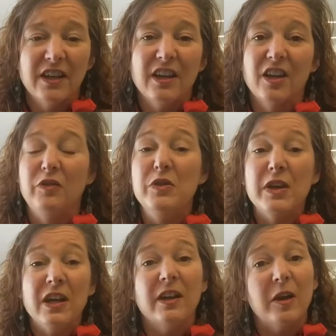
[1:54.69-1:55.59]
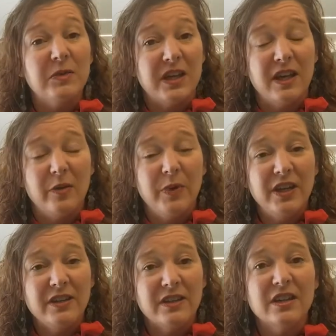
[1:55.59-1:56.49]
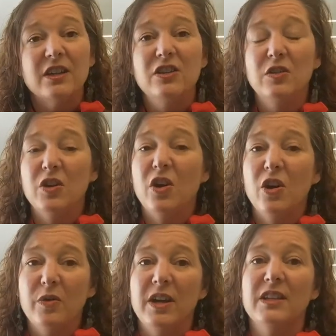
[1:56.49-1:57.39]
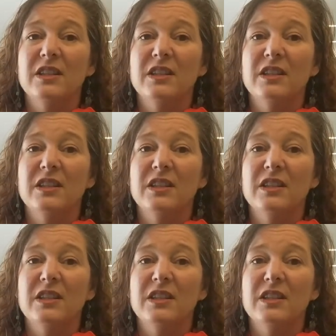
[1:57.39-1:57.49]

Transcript: And if you can't come to campus, you can always